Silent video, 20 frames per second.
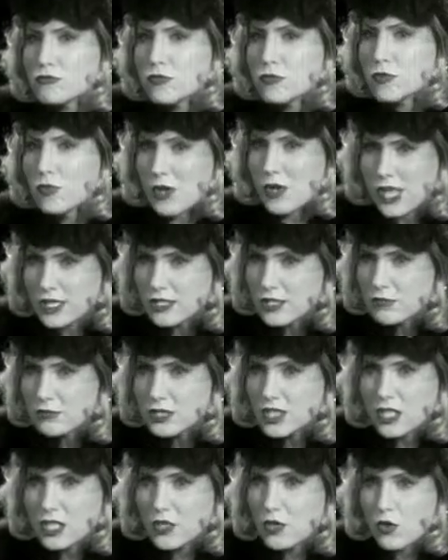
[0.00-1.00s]

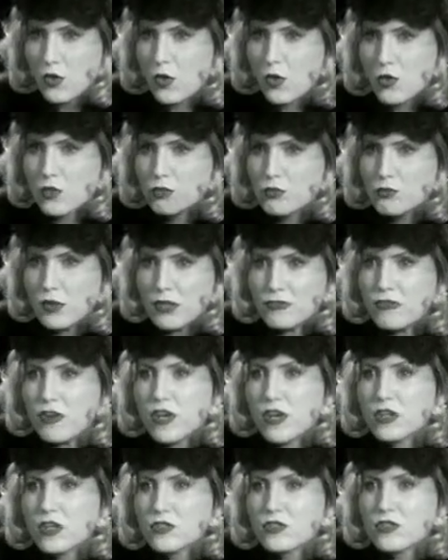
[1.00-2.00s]
Randomly or by
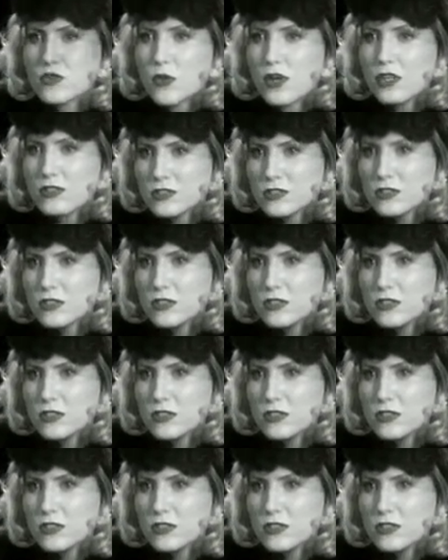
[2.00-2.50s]
firing squad?